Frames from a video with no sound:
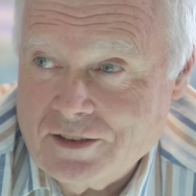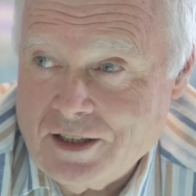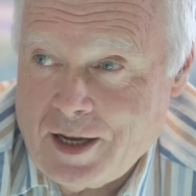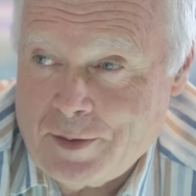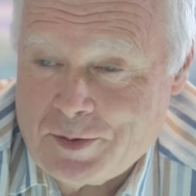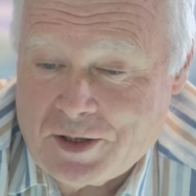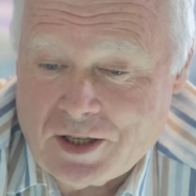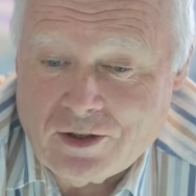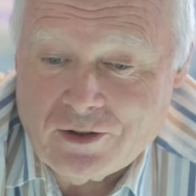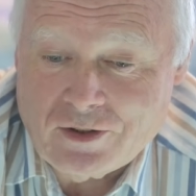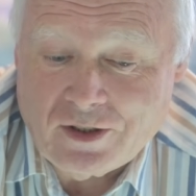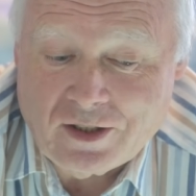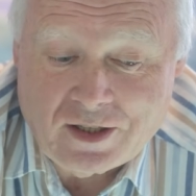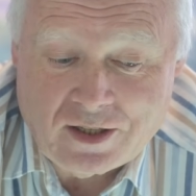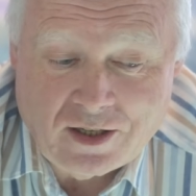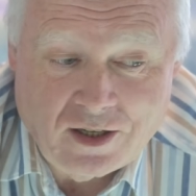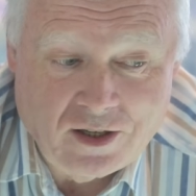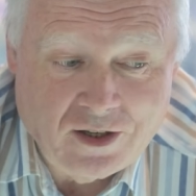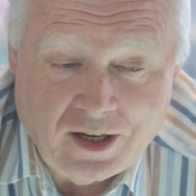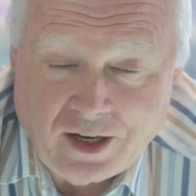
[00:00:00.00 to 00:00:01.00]
absolutely
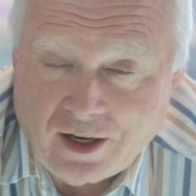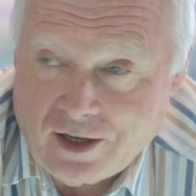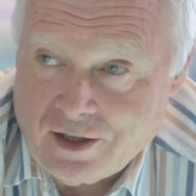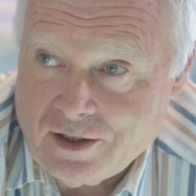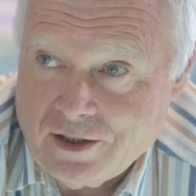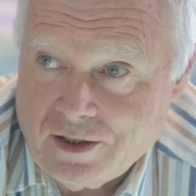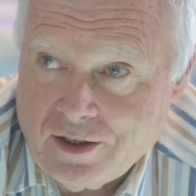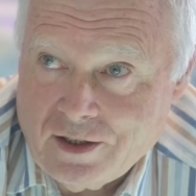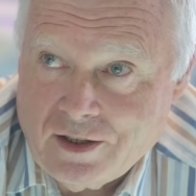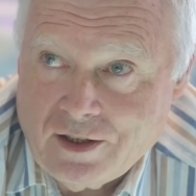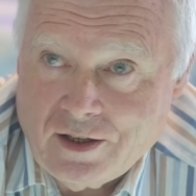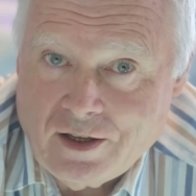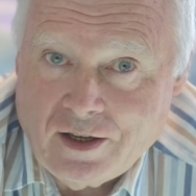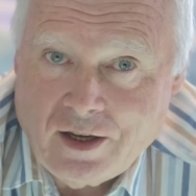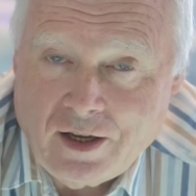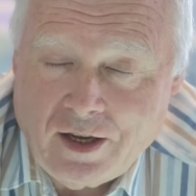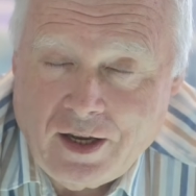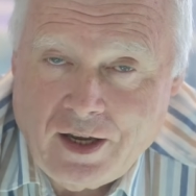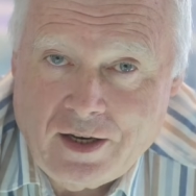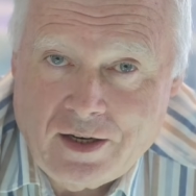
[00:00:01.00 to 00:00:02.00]
tiny.
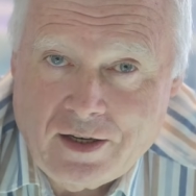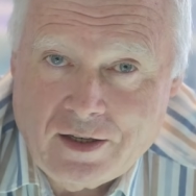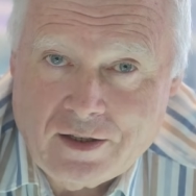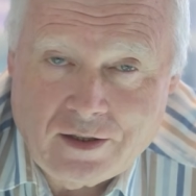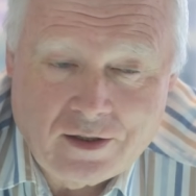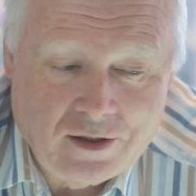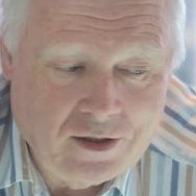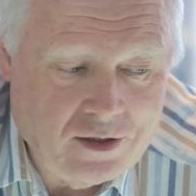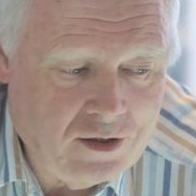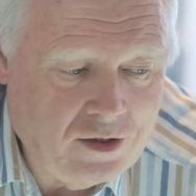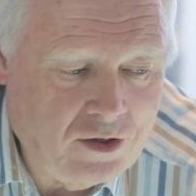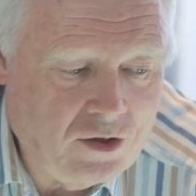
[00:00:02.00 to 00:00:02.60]
And